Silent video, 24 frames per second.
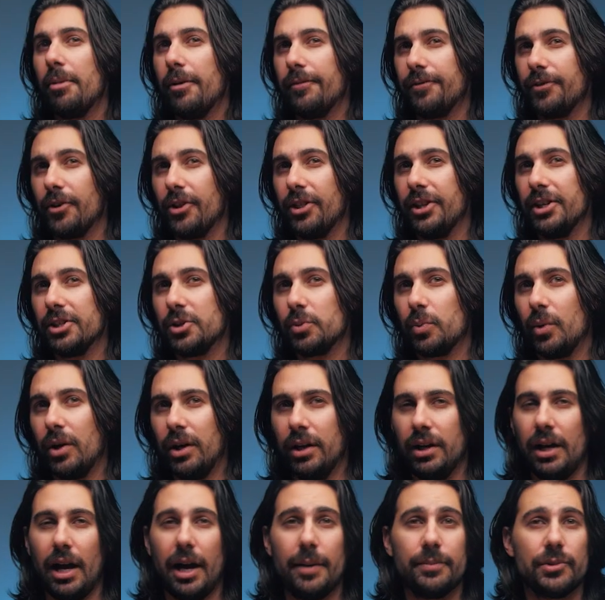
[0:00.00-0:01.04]
but for this
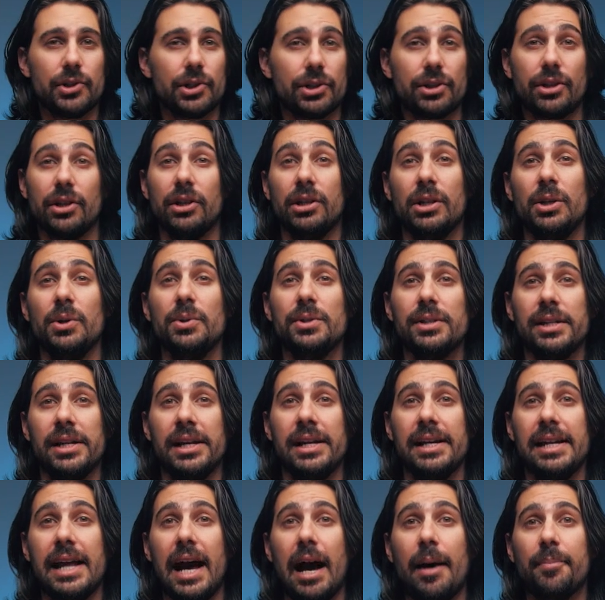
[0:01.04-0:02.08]
one, I'm just gonna use an
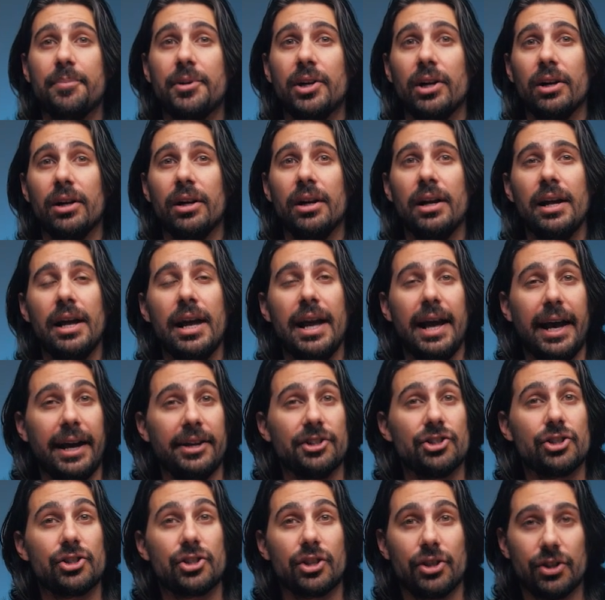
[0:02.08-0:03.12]
adapter
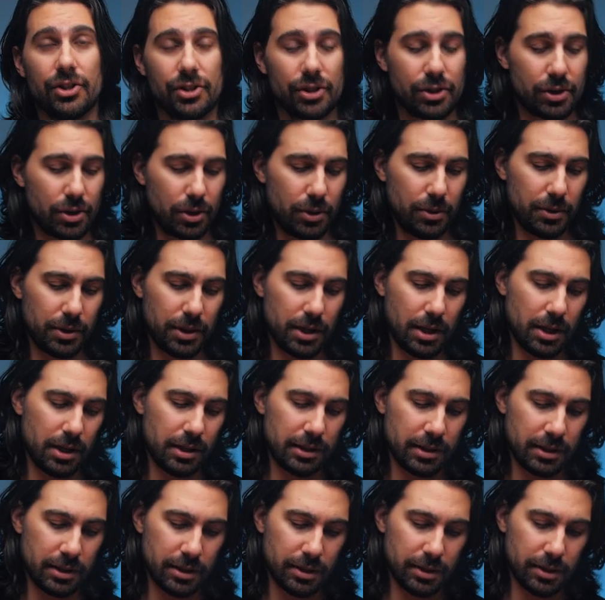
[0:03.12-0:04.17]
and just gonna screw it on